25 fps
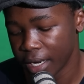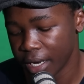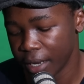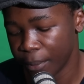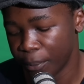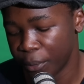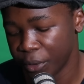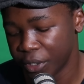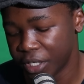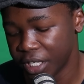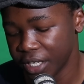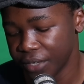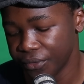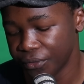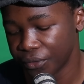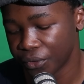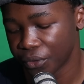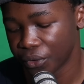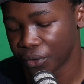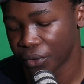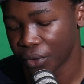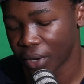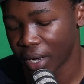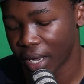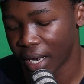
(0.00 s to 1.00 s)

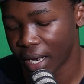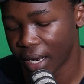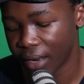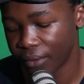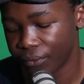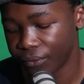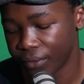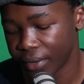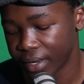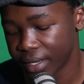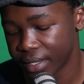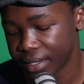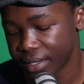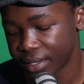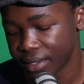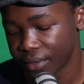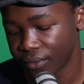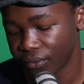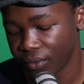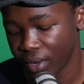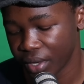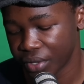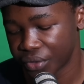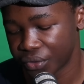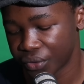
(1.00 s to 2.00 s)
Deportivo Alaves
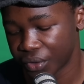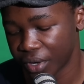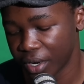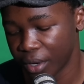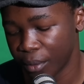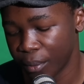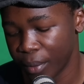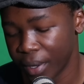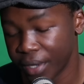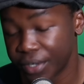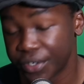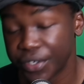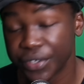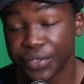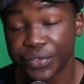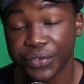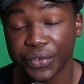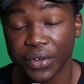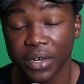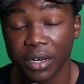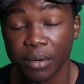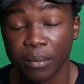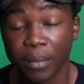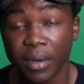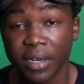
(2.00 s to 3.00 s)
vs
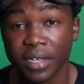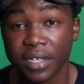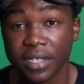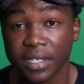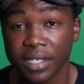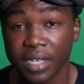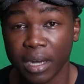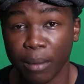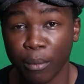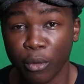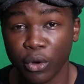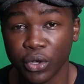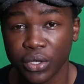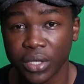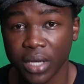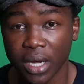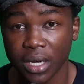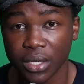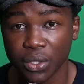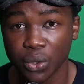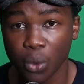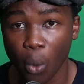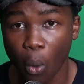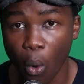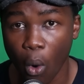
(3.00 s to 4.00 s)
Real Betis double
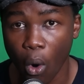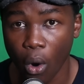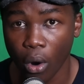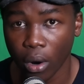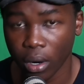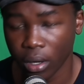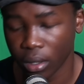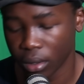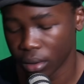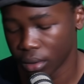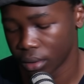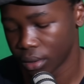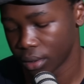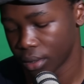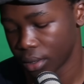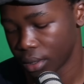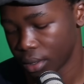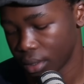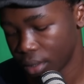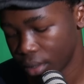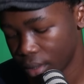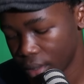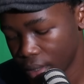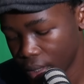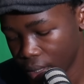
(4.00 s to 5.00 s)
chance won.
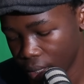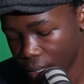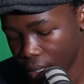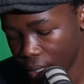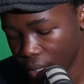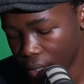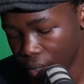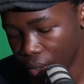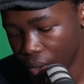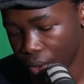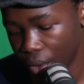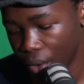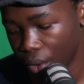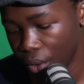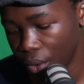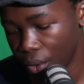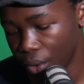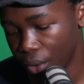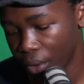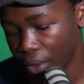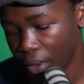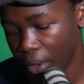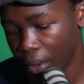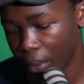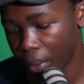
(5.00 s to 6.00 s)
You
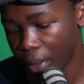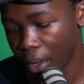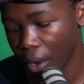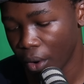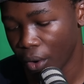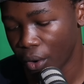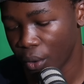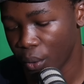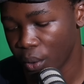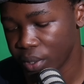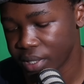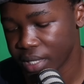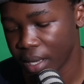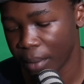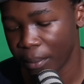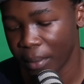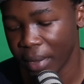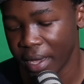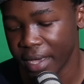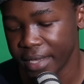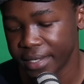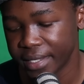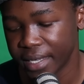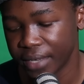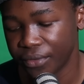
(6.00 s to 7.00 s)
know, the odd was
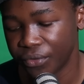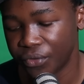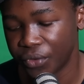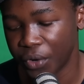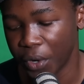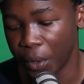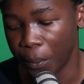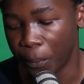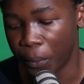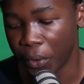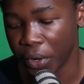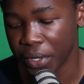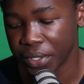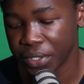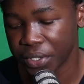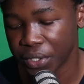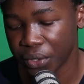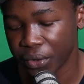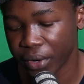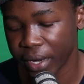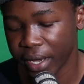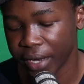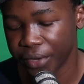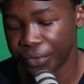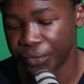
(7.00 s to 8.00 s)
amazing,
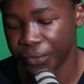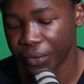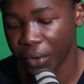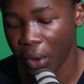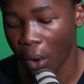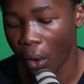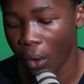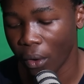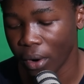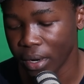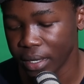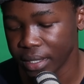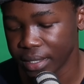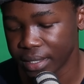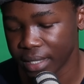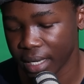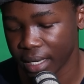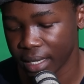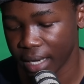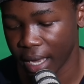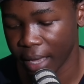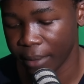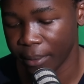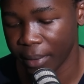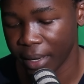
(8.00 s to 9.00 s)
3.083 odds,
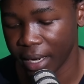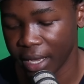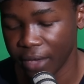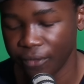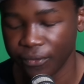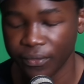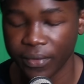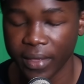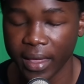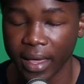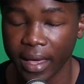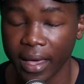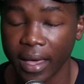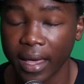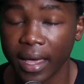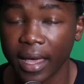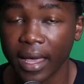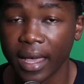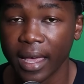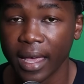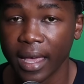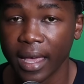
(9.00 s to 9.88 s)
and I believe the